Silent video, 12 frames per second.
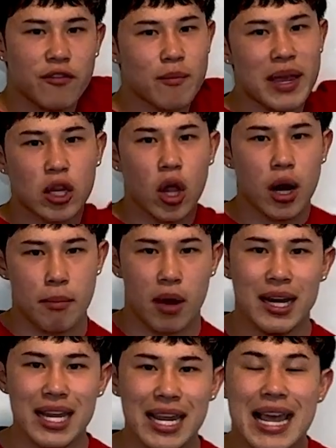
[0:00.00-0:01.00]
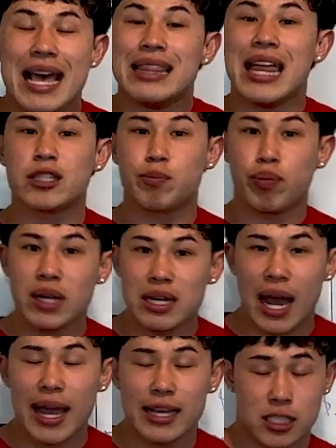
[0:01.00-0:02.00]
and make a lot of money. That's pretty
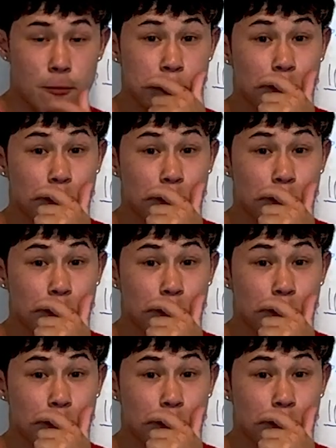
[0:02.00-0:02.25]
nice.